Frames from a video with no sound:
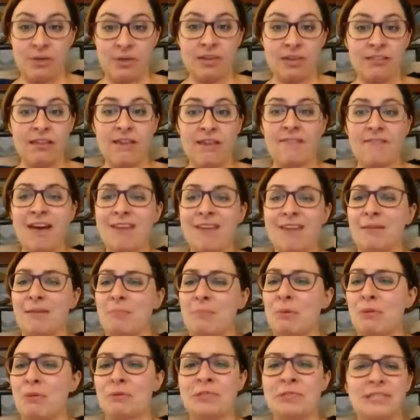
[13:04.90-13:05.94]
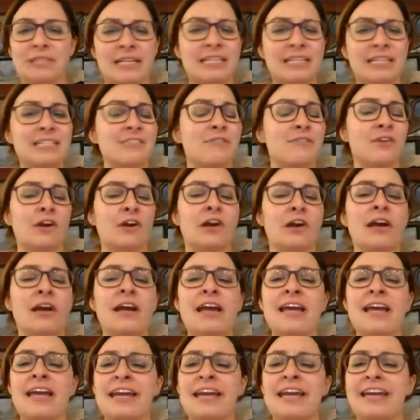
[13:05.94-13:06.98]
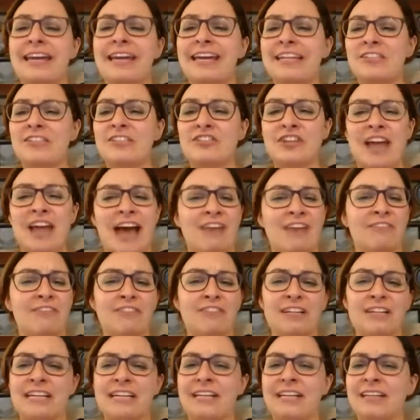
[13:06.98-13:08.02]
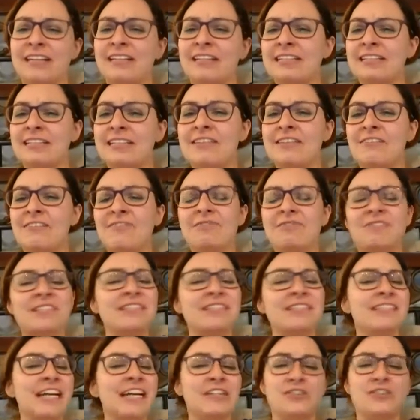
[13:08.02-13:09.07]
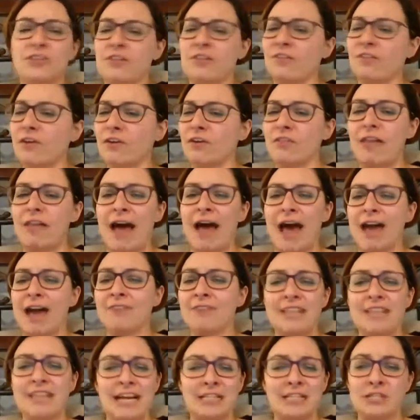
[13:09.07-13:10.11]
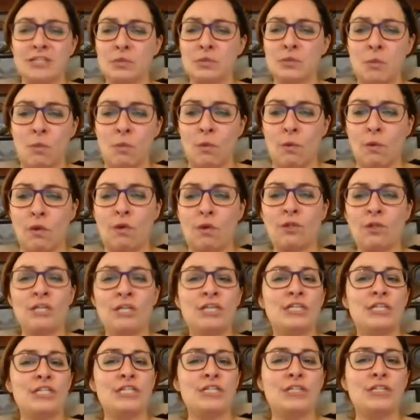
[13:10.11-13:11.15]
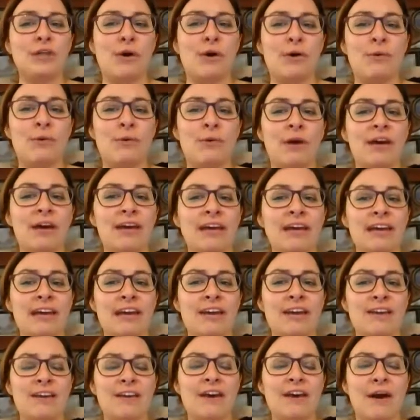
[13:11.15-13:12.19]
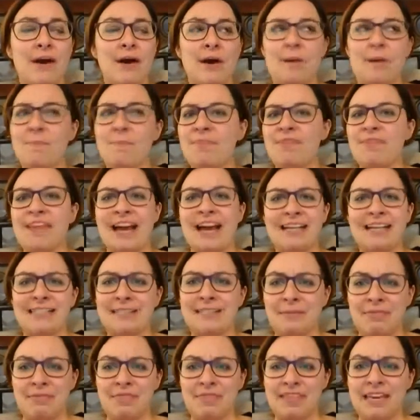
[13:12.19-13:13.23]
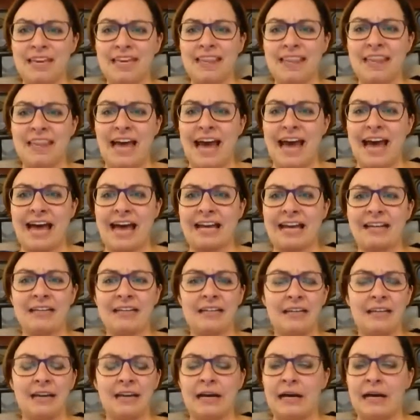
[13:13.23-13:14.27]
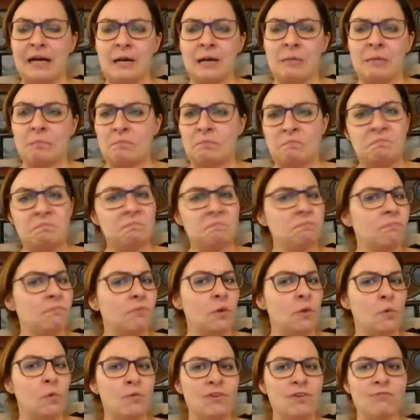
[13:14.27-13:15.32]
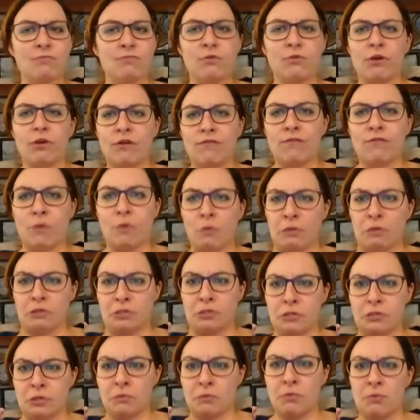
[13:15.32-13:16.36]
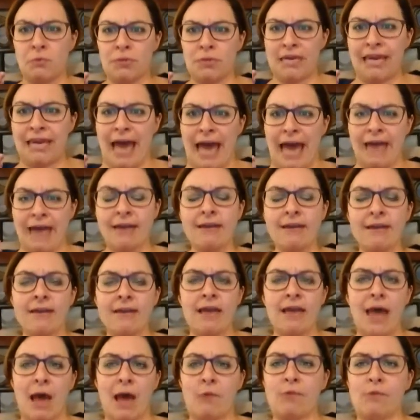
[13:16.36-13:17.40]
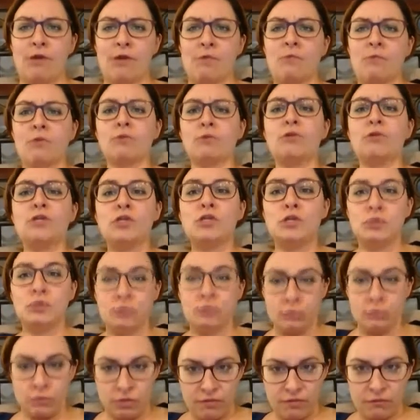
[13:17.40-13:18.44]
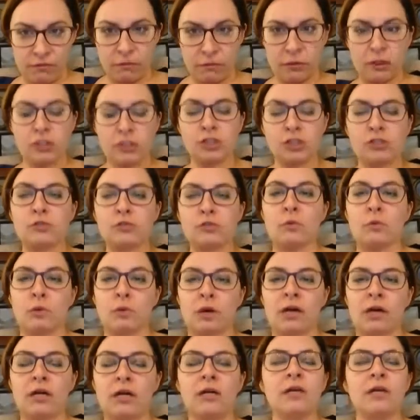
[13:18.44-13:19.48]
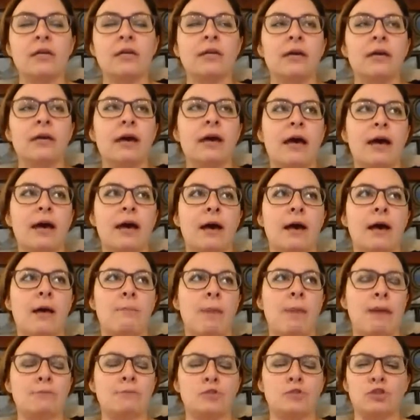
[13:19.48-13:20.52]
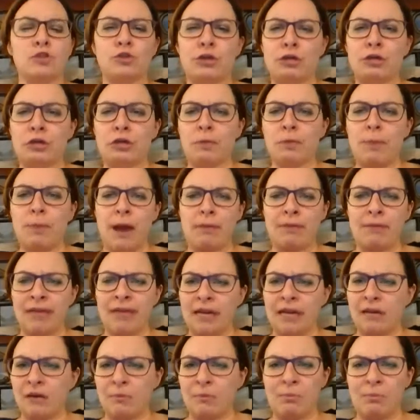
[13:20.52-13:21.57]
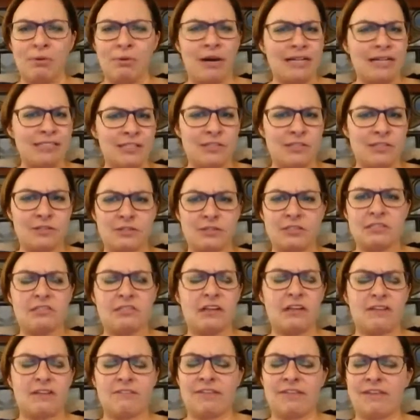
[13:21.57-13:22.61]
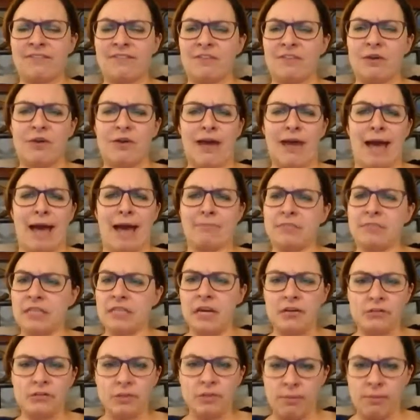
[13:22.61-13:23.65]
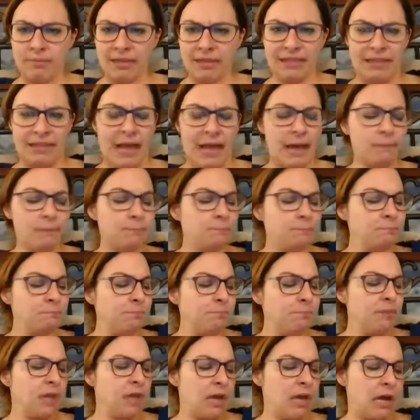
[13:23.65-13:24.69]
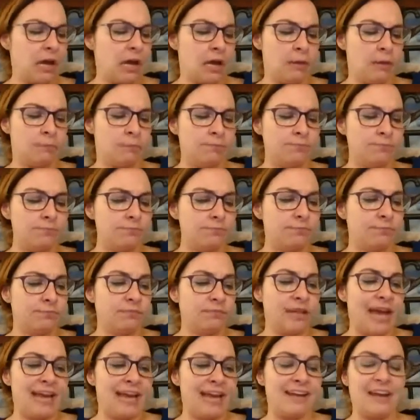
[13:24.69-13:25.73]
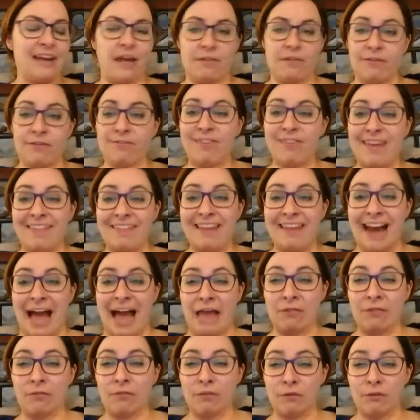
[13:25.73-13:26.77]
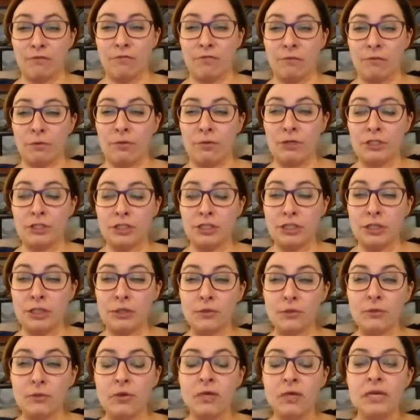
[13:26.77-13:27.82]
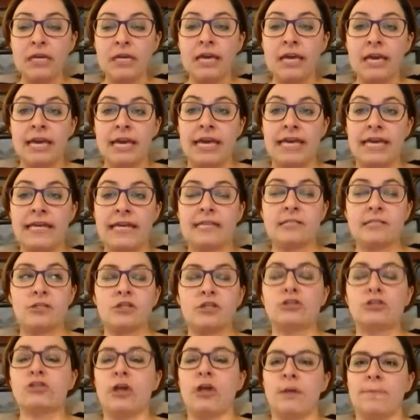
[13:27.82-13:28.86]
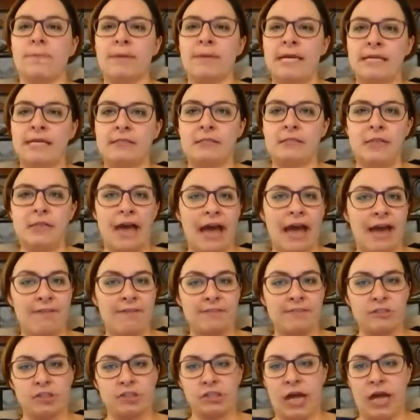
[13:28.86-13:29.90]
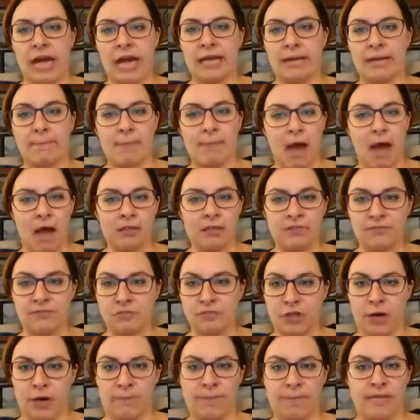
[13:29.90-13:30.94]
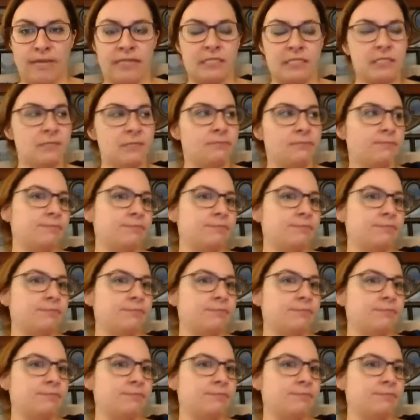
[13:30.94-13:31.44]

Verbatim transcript: We love having post-its for each and every section of our lives at school. So it um, that is something that um, we look forward to when we get and we will use for sure. Um, I'm sure you could probably get good prices on stuff even on Amazon or something like that. Um, Another thing that I look forward to is Sharpies. I have a giant box of Sharpies.